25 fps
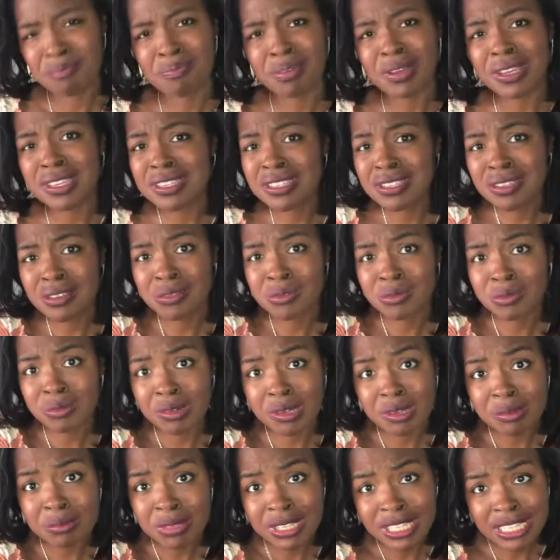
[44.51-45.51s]
busy
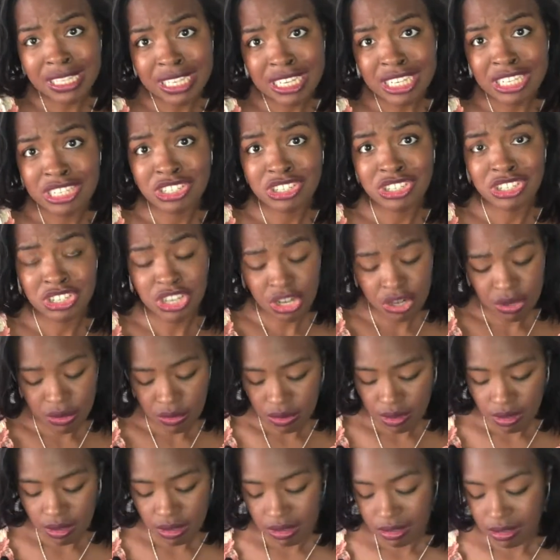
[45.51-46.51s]
woman in
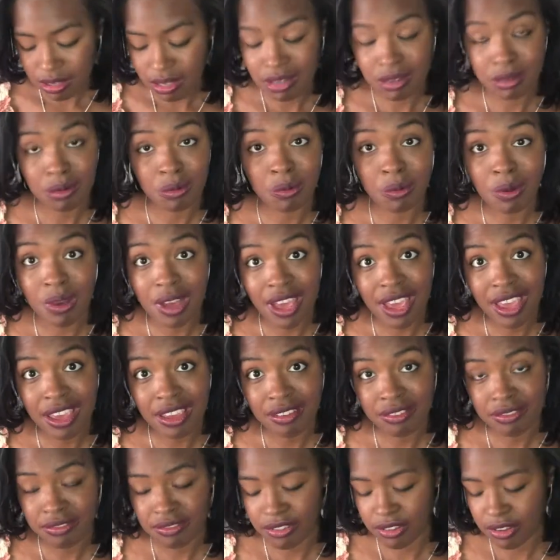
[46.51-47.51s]
general, your wife.